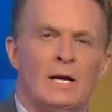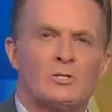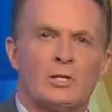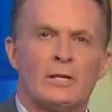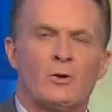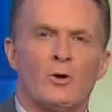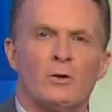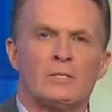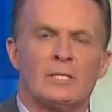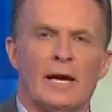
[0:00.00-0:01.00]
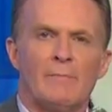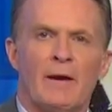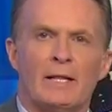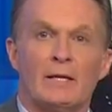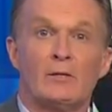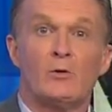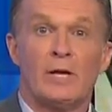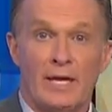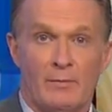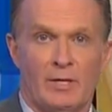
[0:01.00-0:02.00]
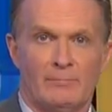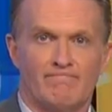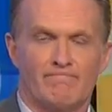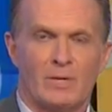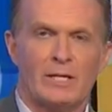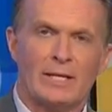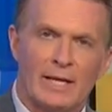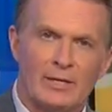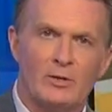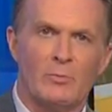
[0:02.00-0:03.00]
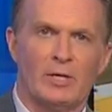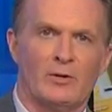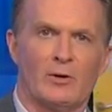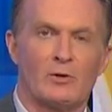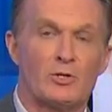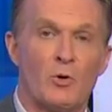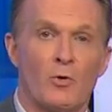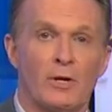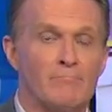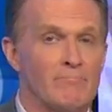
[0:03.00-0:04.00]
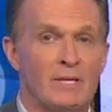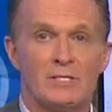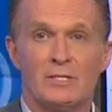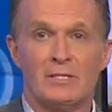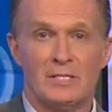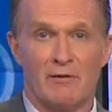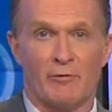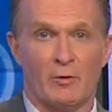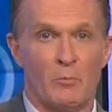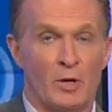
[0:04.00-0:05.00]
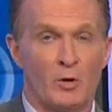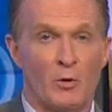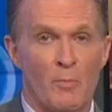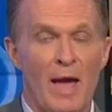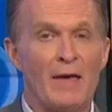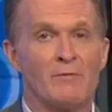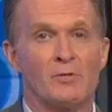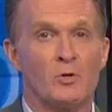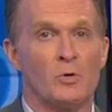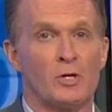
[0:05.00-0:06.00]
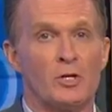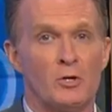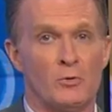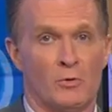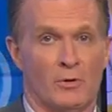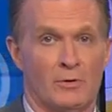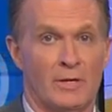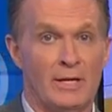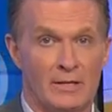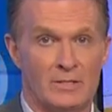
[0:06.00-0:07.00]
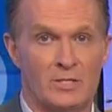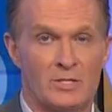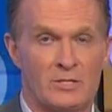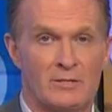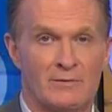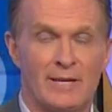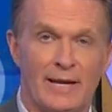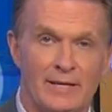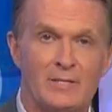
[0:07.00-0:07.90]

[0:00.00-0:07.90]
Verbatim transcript: There's a little girl tonight battling leukemia, and I'd like you to meet her. Her story isn't different, but her path to a cure is. Katie